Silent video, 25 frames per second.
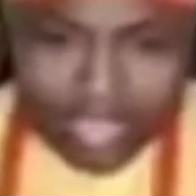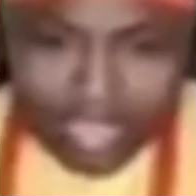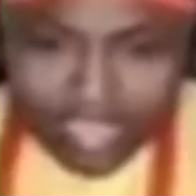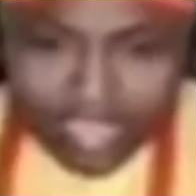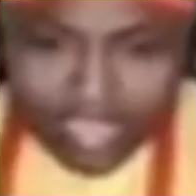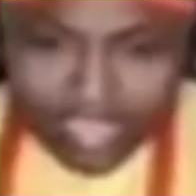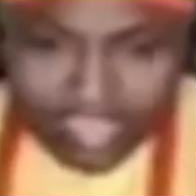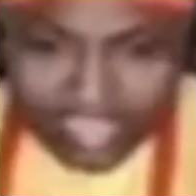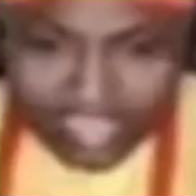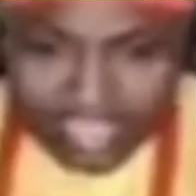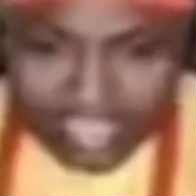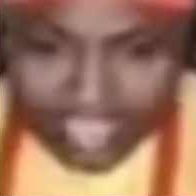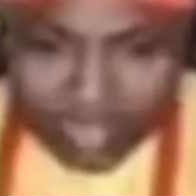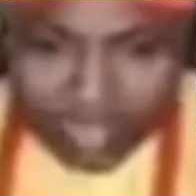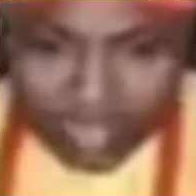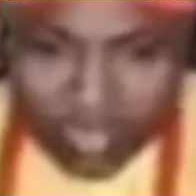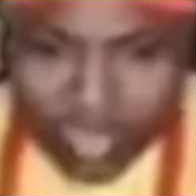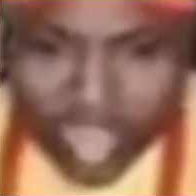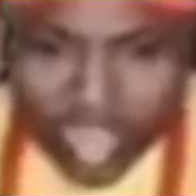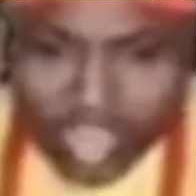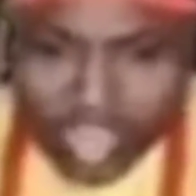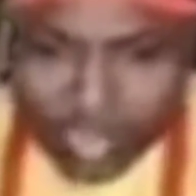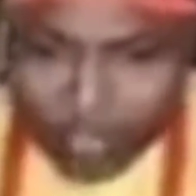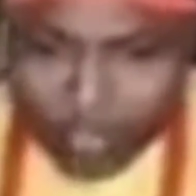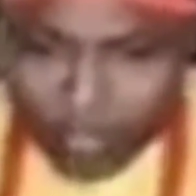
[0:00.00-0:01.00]
this is
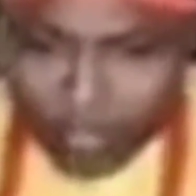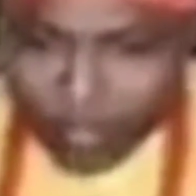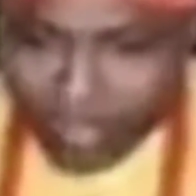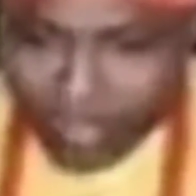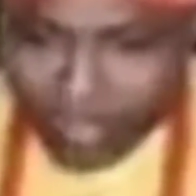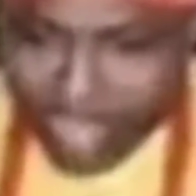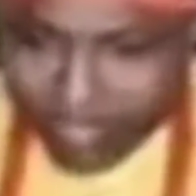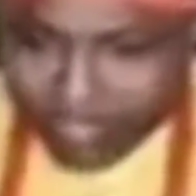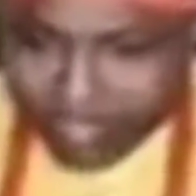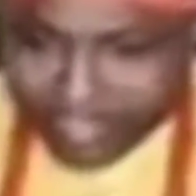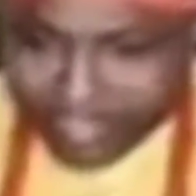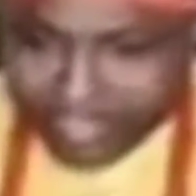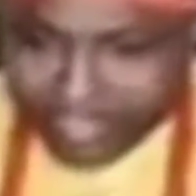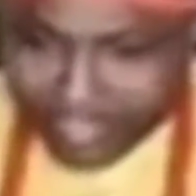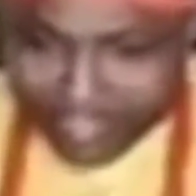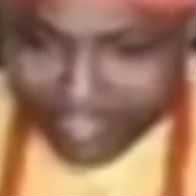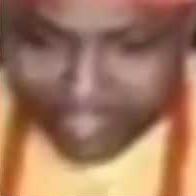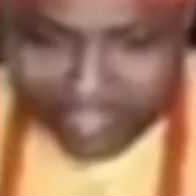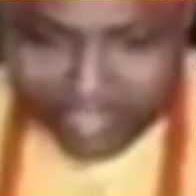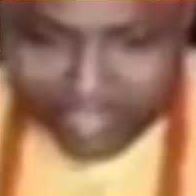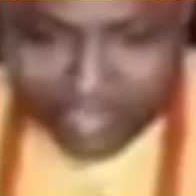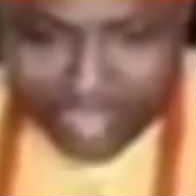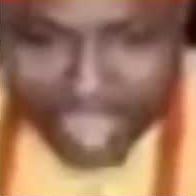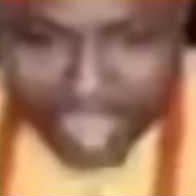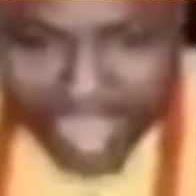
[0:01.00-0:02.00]
where you people are missing
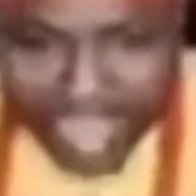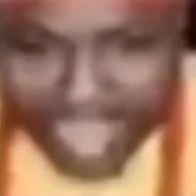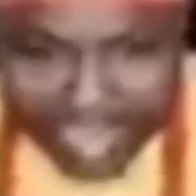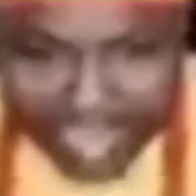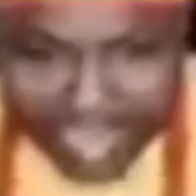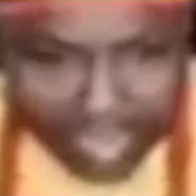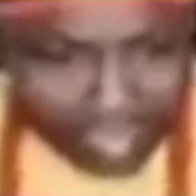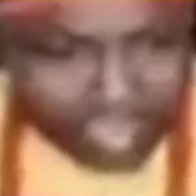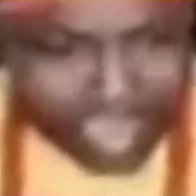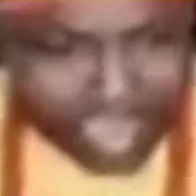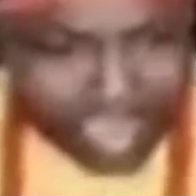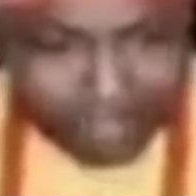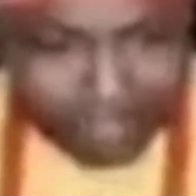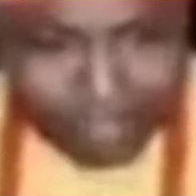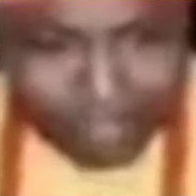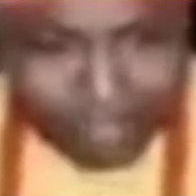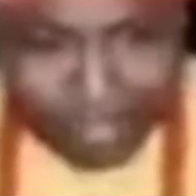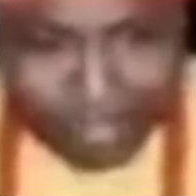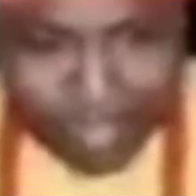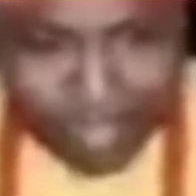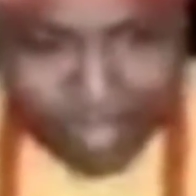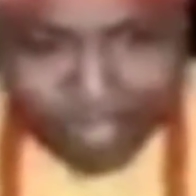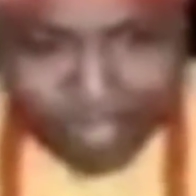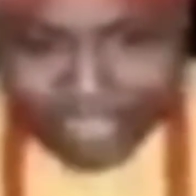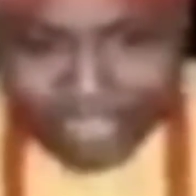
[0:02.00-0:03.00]
it. I don't have
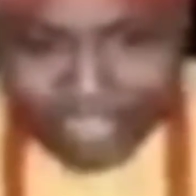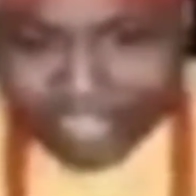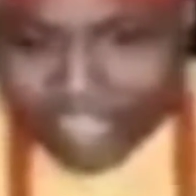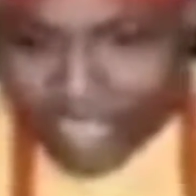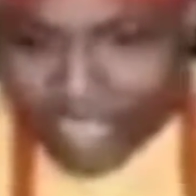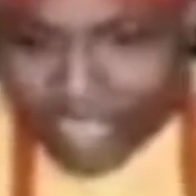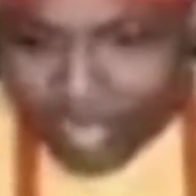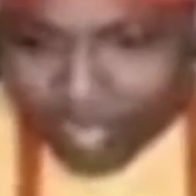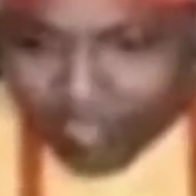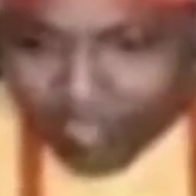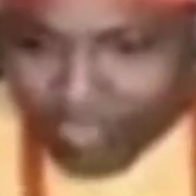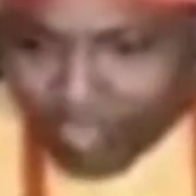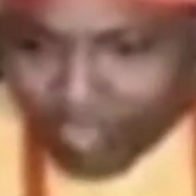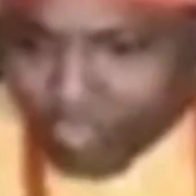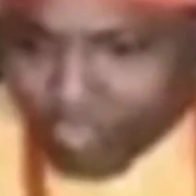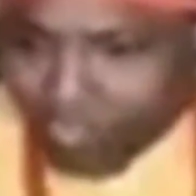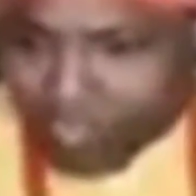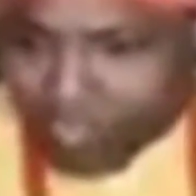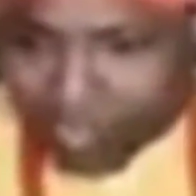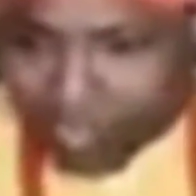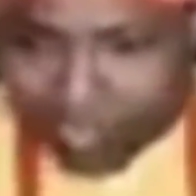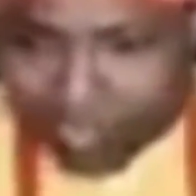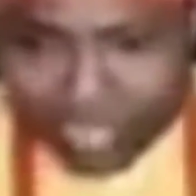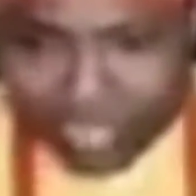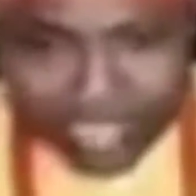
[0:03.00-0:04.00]
problem with Nnedi Ofoegbu
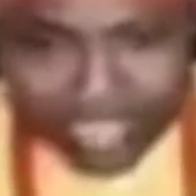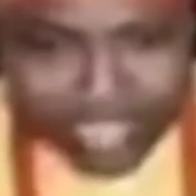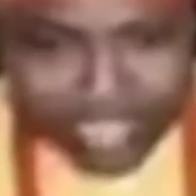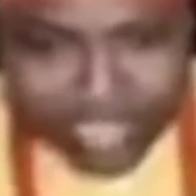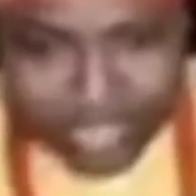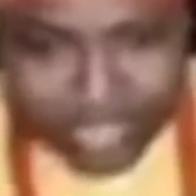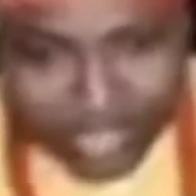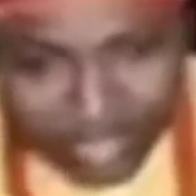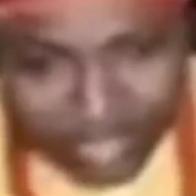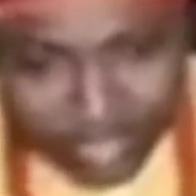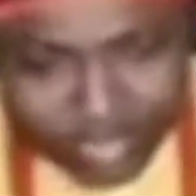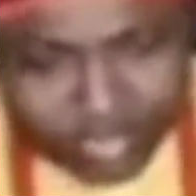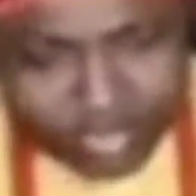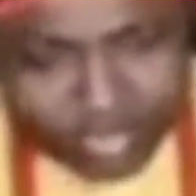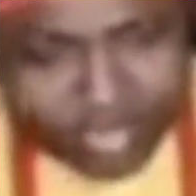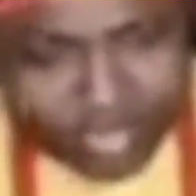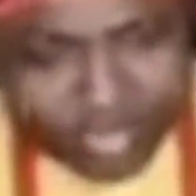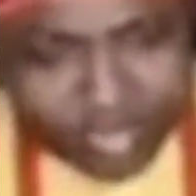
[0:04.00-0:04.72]
for bringing Idu